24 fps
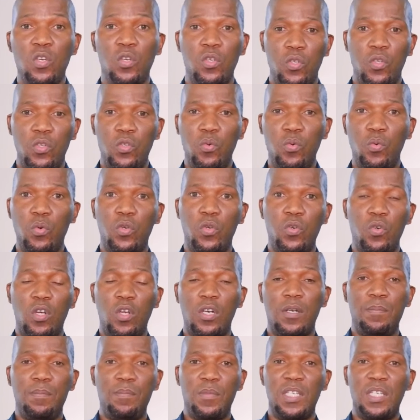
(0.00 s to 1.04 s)
you would
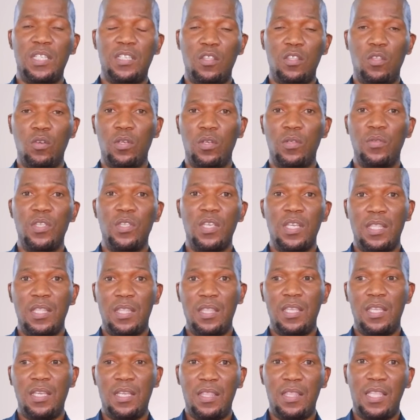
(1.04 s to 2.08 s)
not meet
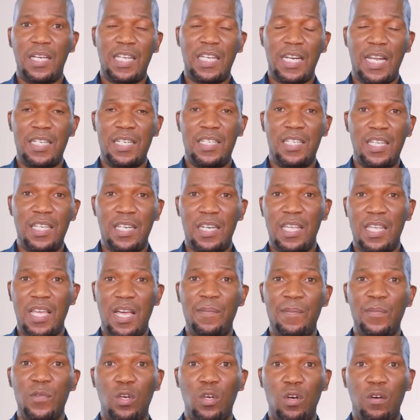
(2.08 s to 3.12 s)
the criteria
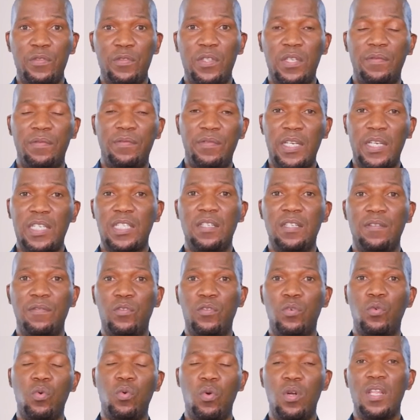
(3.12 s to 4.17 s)
of the effective
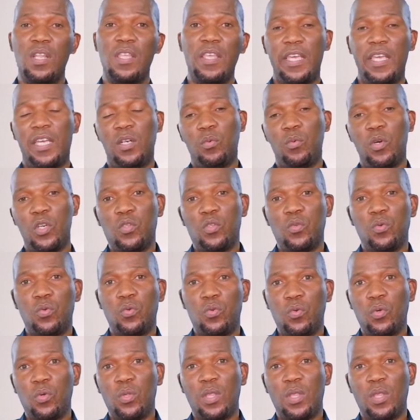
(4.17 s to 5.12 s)
rule. And when you do